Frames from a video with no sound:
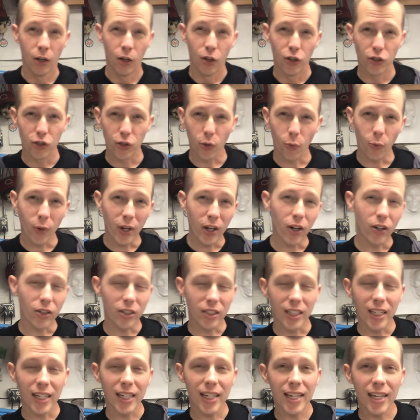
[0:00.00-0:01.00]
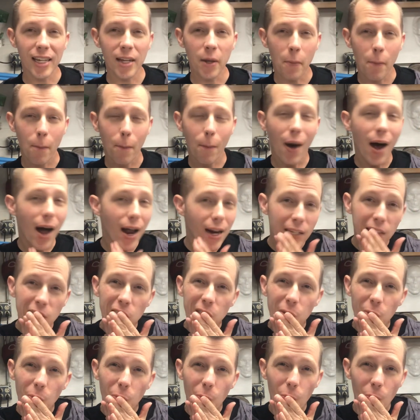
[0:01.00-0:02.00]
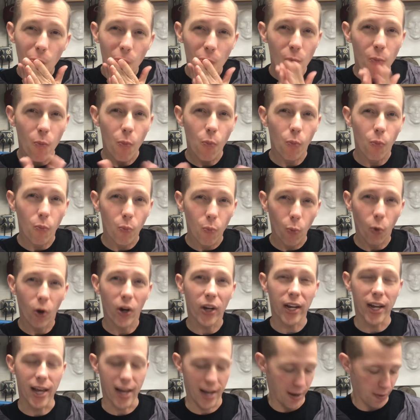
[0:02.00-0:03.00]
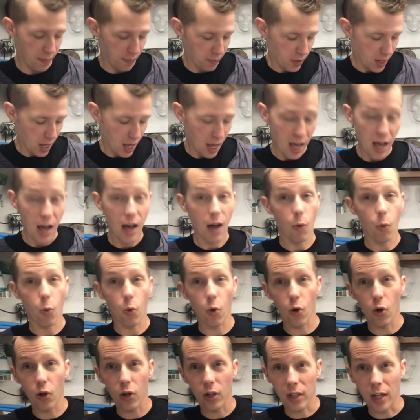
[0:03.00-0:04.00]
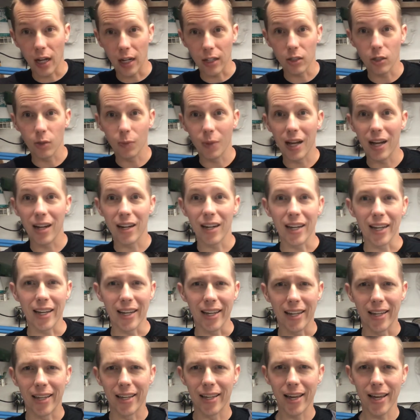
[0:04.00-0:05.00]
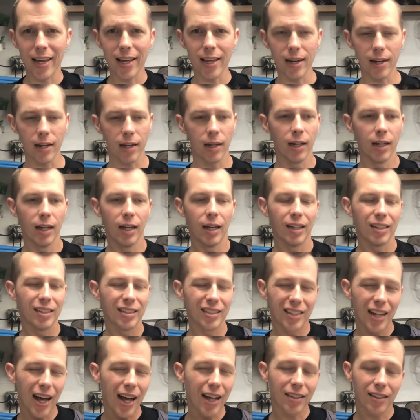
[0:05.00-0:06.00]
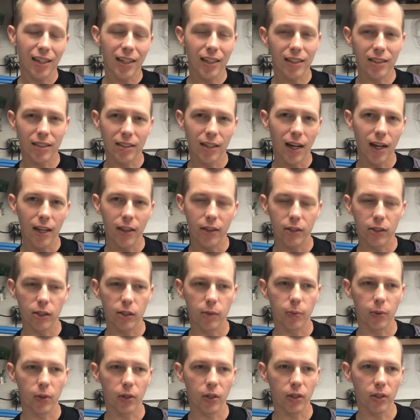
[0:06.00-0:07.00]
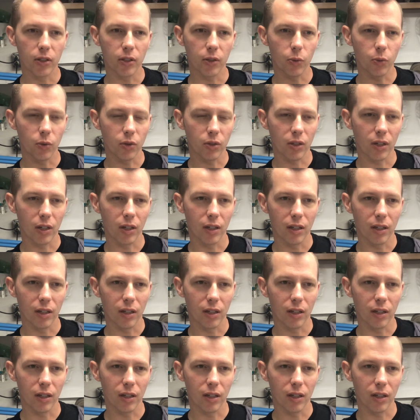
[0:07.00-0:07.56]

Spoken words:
So we are T-minus 1 day. I wore the costume out again. Did not take the scythe just because it was